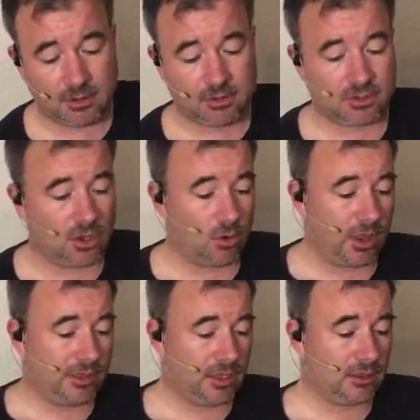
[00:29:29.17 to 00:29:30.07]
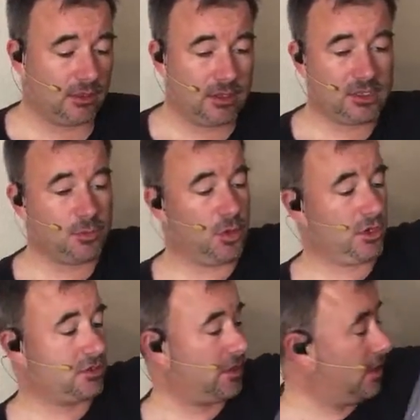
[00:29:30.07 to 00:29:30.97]
So I think that these
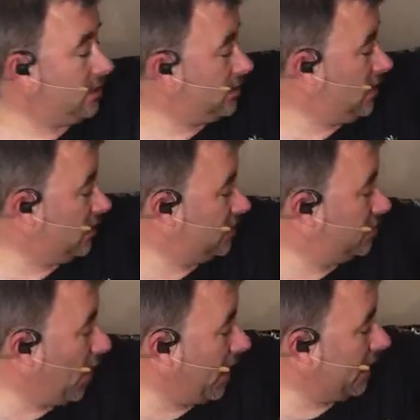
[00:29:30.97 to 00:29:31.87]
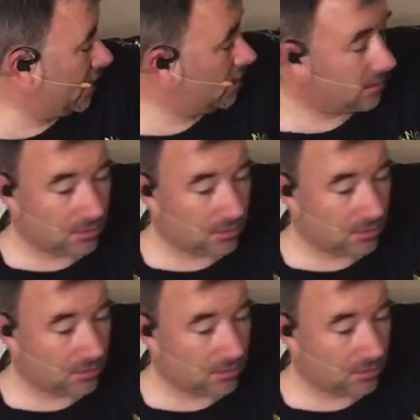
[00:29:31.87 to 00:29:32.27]
books are going to see a spike,